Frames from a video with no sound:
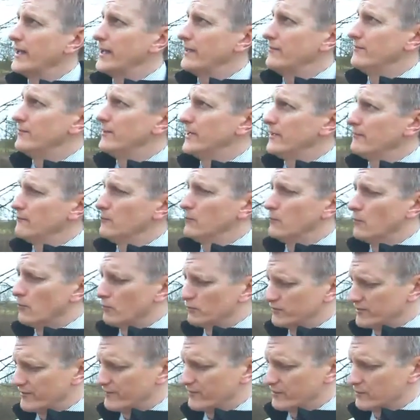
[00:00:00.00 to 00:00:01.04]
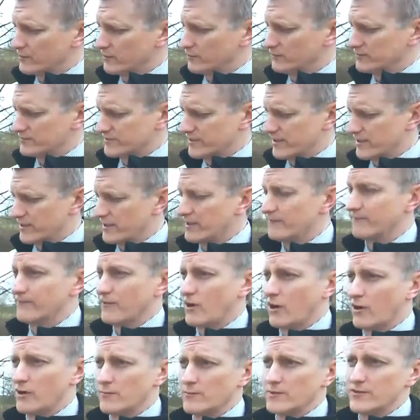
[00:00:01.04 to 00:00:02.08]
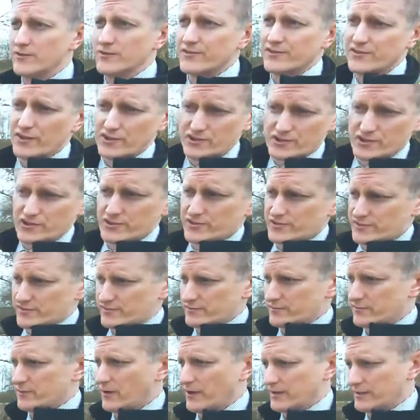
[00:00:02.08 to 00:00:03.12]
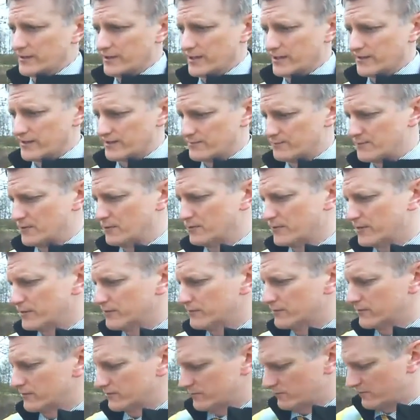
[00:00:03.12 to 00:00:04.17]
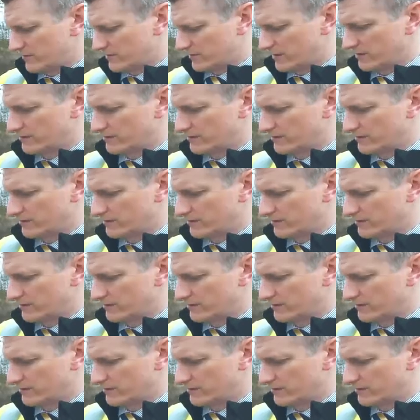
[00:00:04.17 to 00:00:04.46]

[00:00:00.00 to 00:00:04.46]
in more difficult environments, such as like near this building that we're